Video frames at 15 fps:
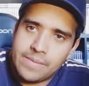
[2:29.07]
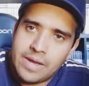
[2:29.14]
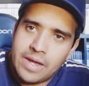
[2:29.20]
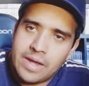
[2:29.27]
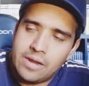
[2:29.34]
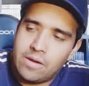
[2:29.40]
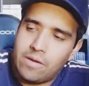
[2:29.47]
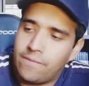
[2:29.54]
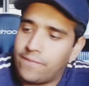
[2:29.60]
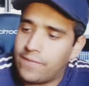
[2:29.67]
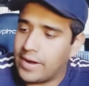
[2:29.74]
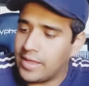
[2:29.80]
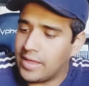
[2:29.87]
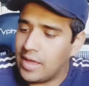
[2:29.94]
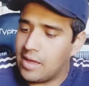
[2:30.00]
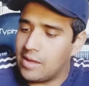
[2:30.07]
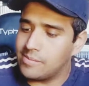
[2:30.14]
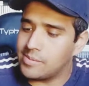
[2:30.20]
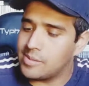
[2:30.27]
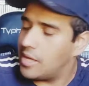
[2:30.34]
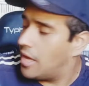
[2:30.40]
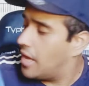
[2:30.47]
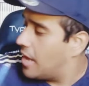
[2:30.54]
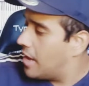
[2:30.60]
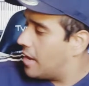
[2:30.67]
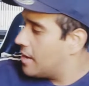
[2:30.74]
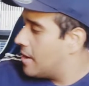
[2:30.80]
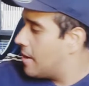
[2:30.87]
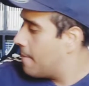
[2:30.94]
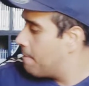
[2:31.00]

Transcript: I love fighting games, and